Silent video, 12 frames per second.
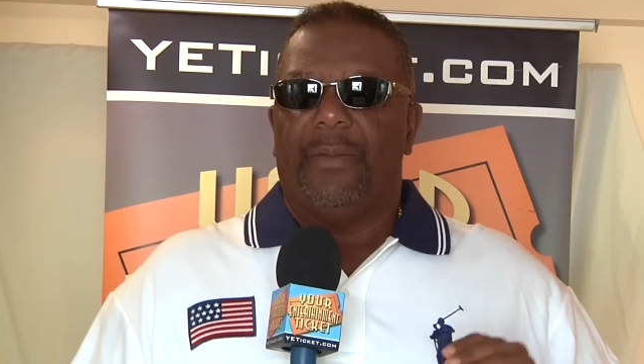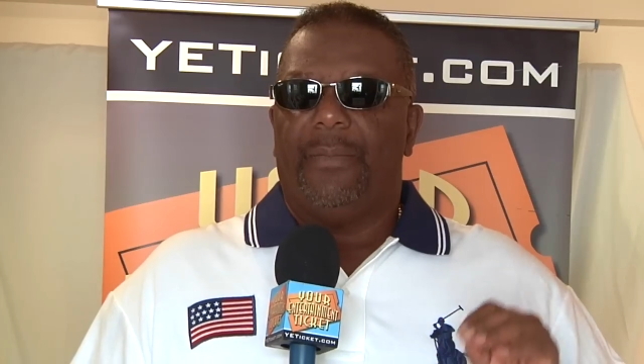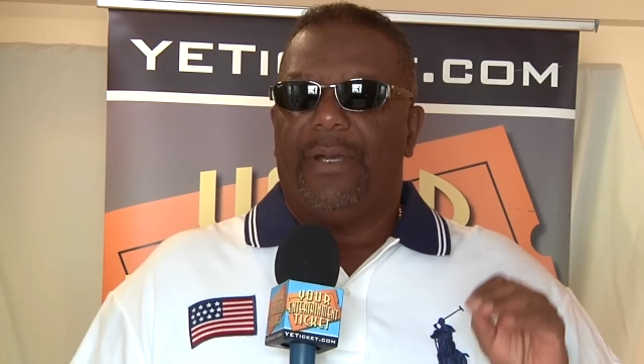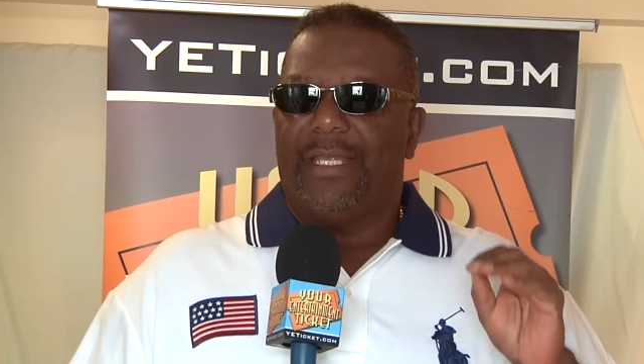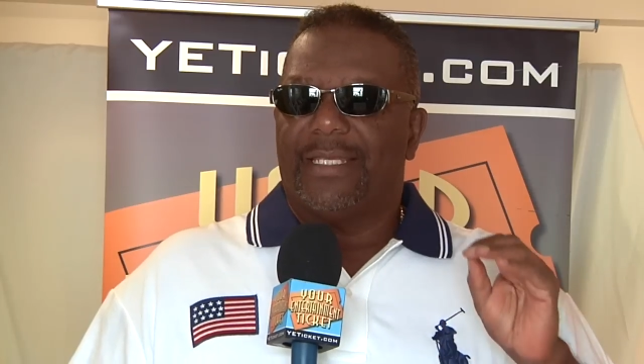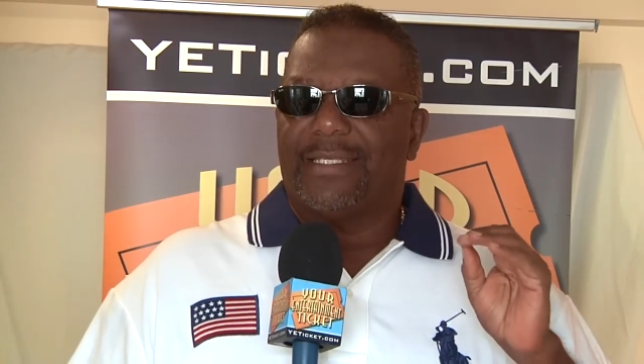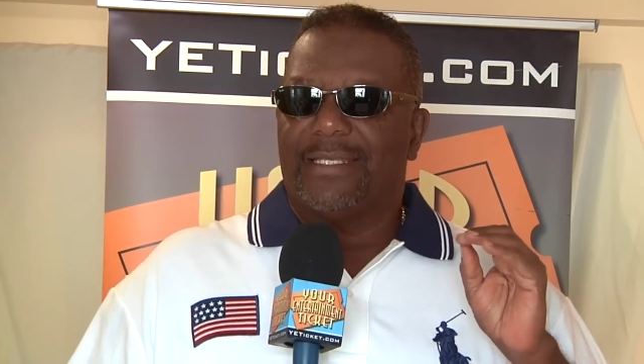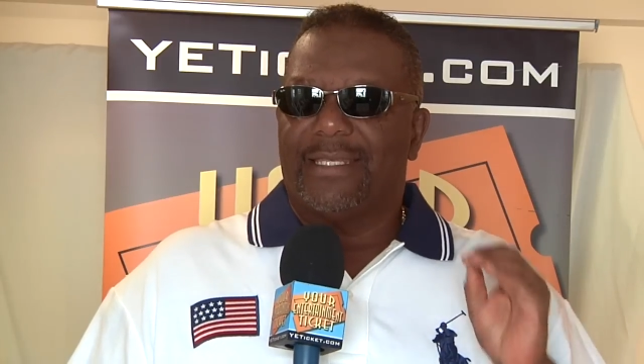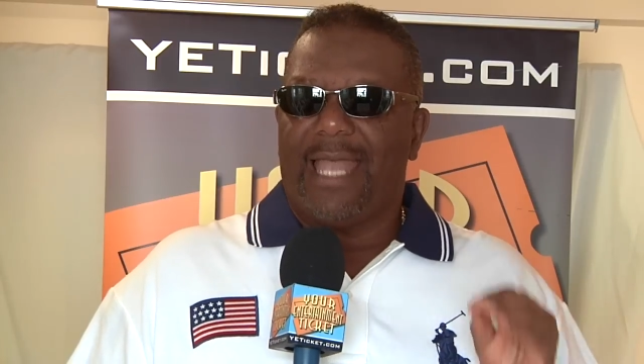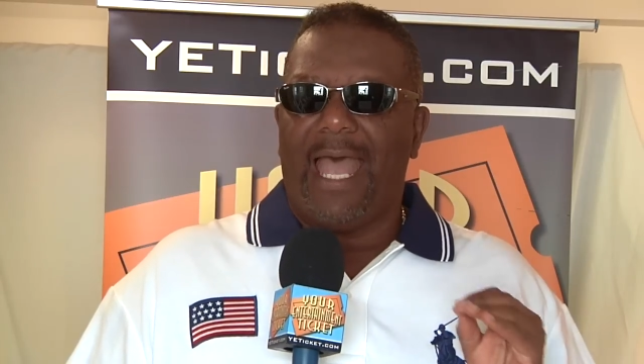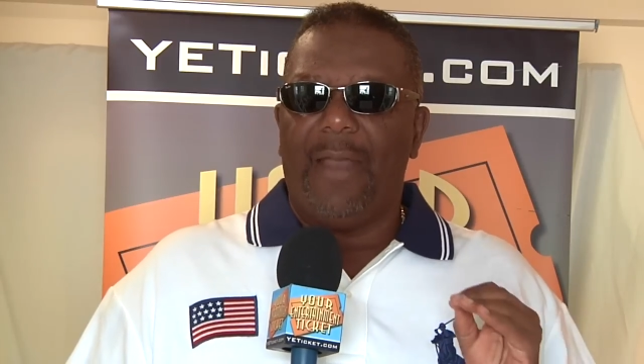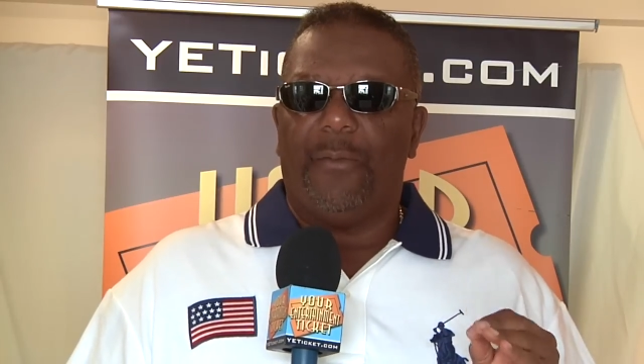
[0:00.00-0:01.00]
but it's
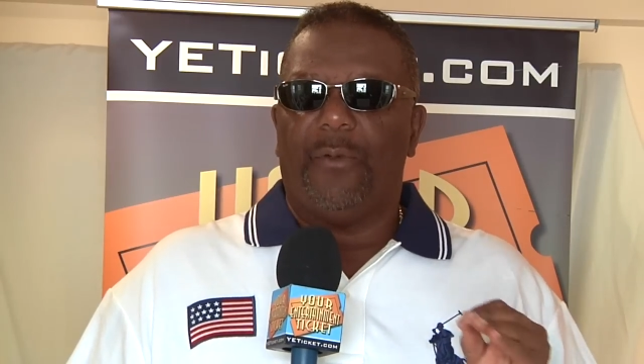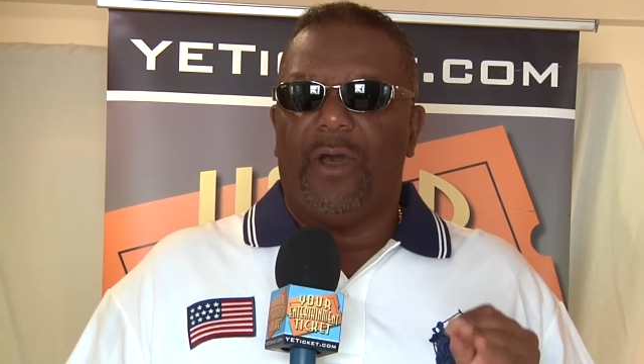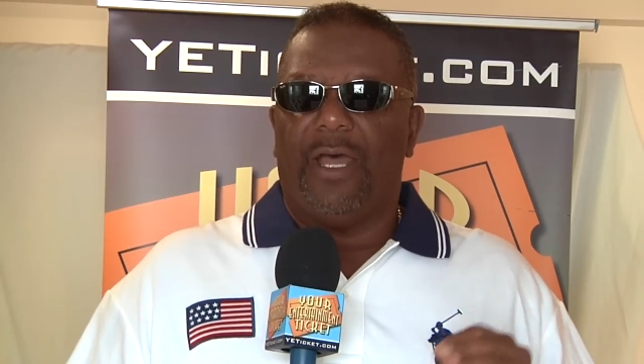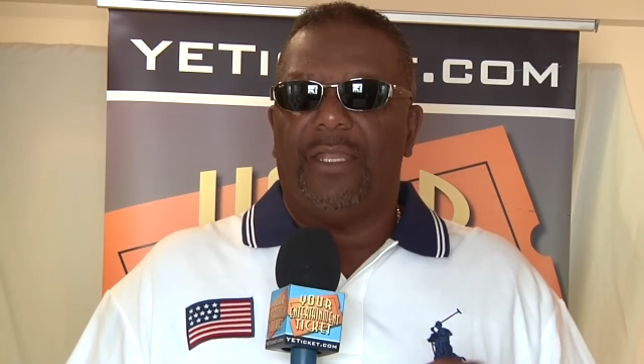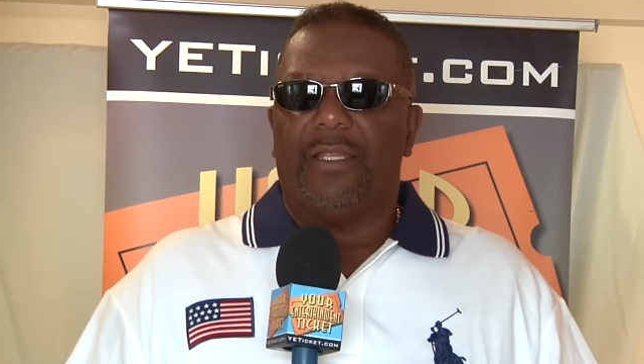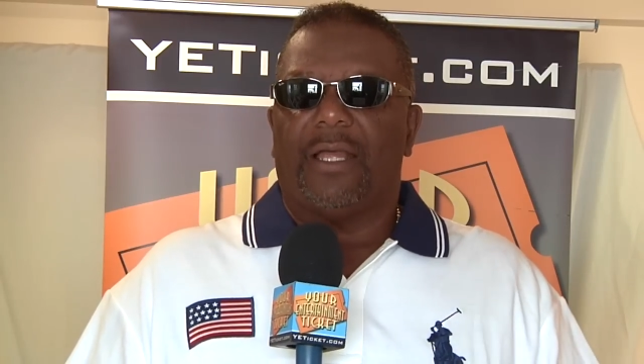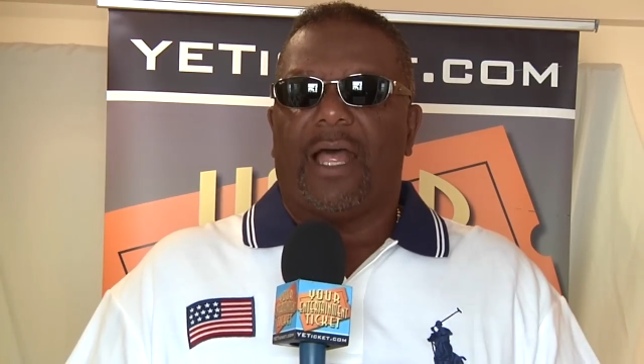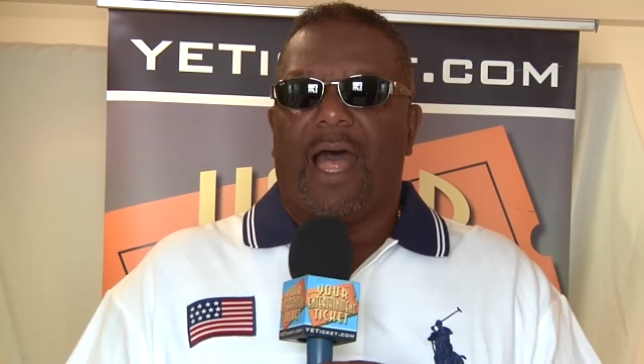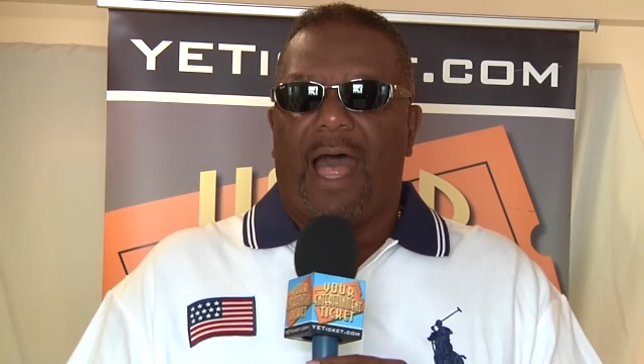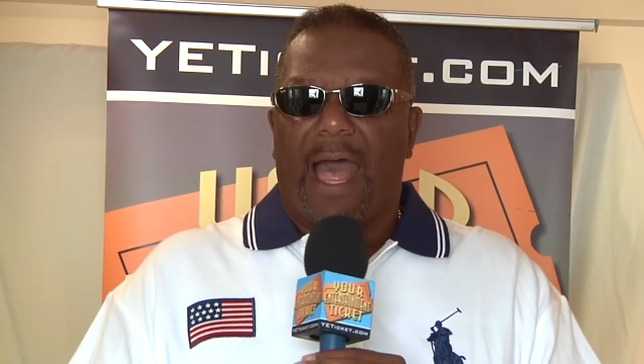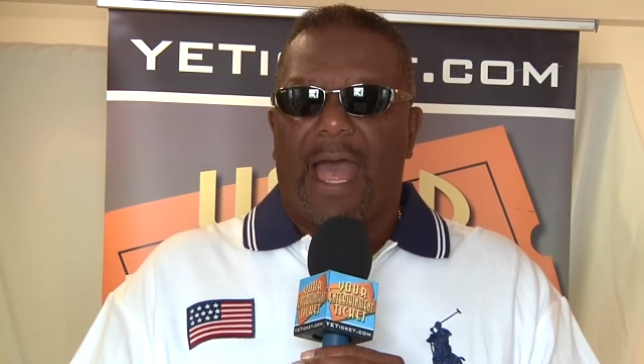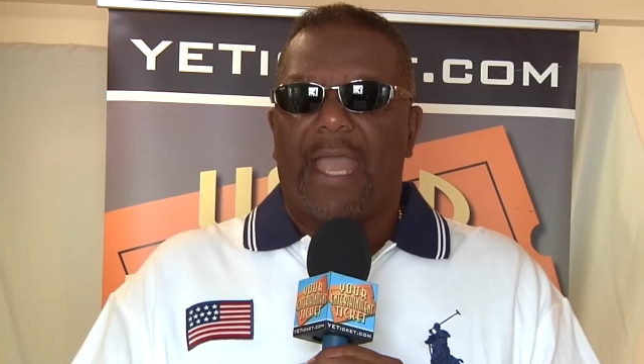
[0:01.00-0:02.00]
not what
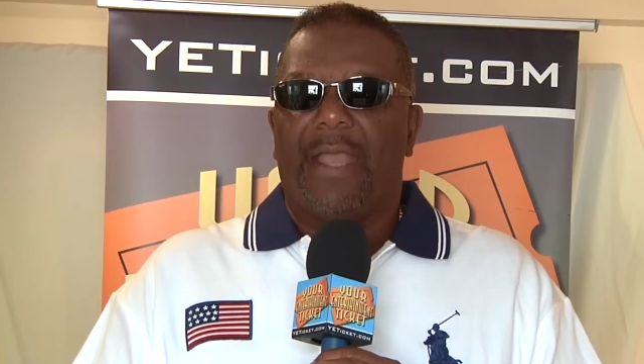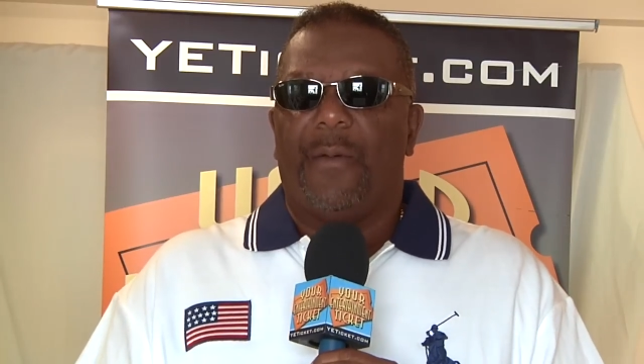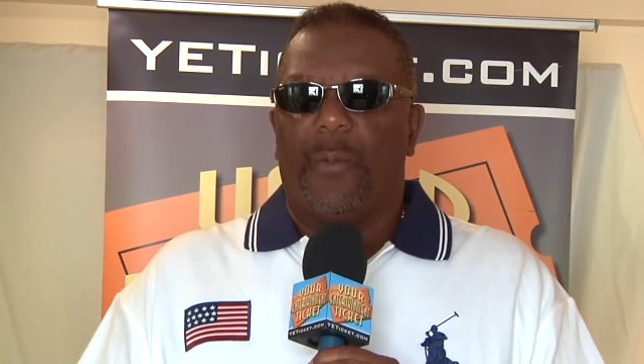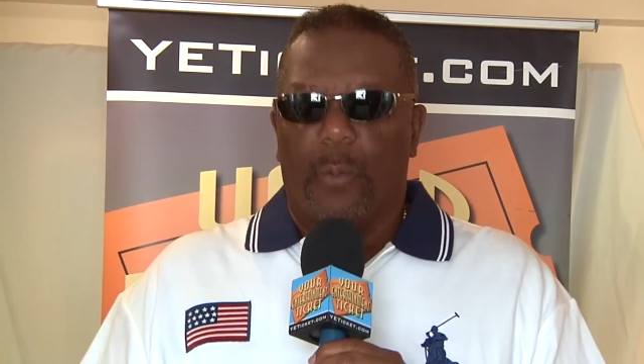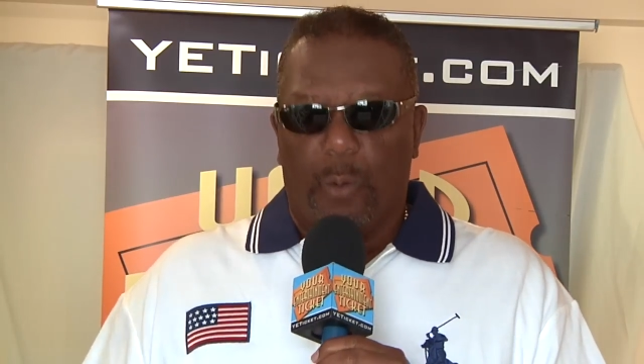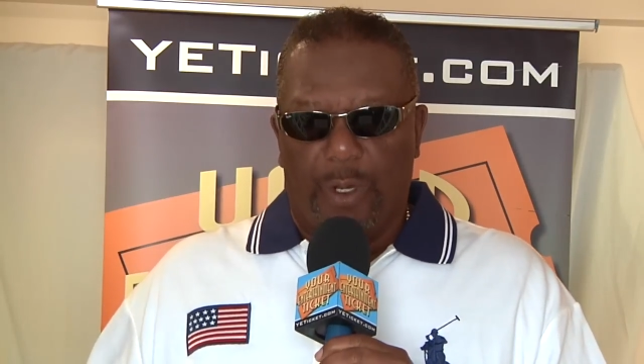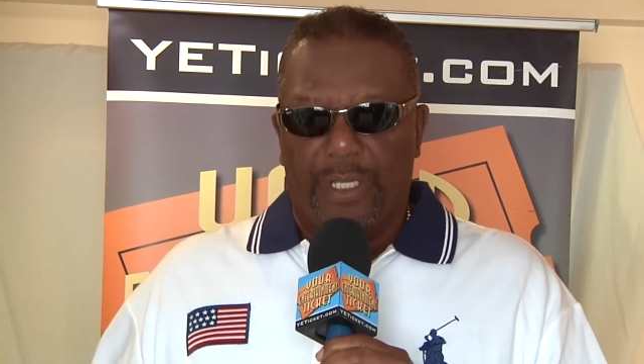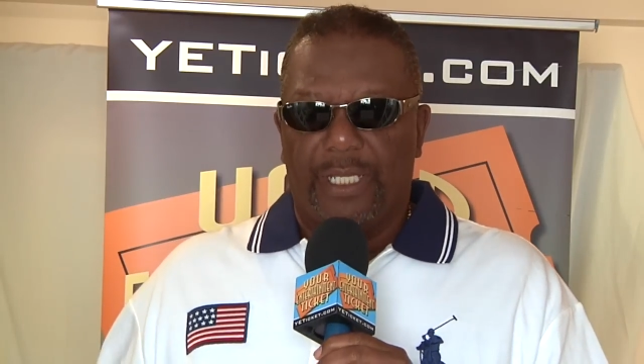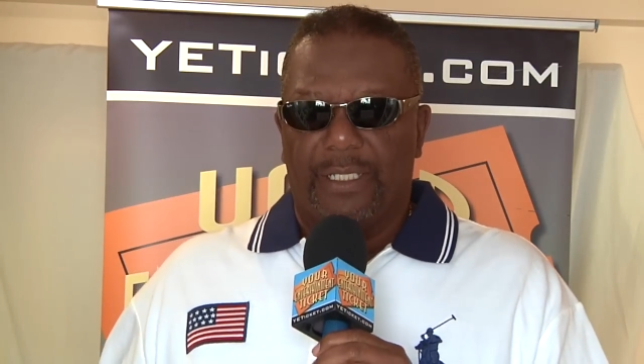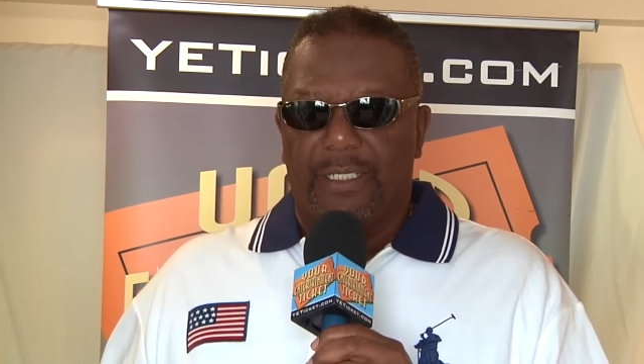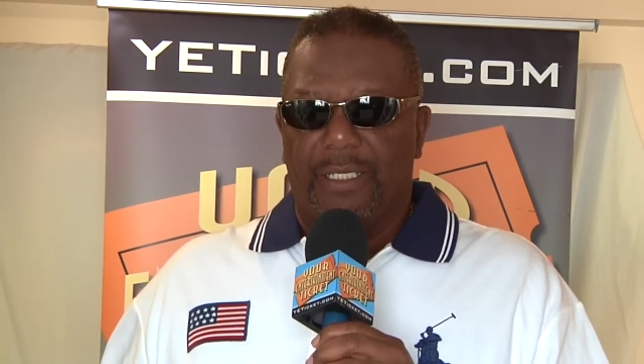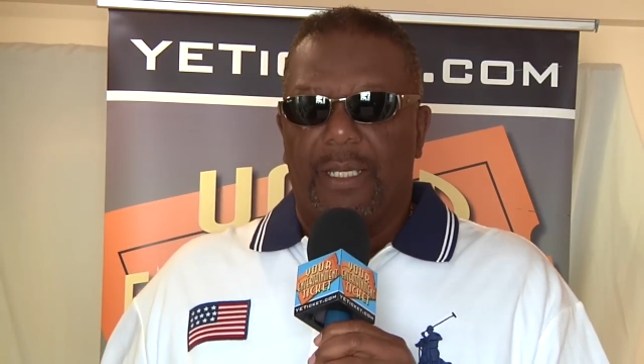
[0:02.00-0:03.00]
I
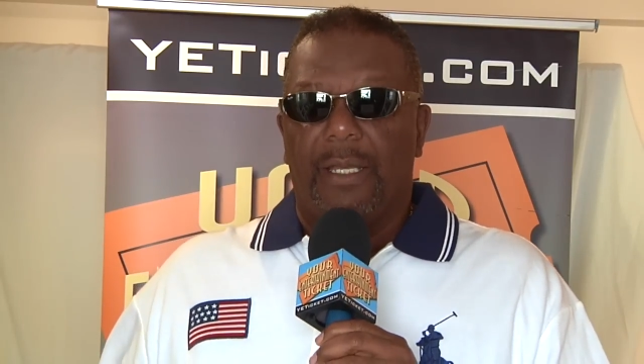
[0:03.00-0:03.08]
wanted.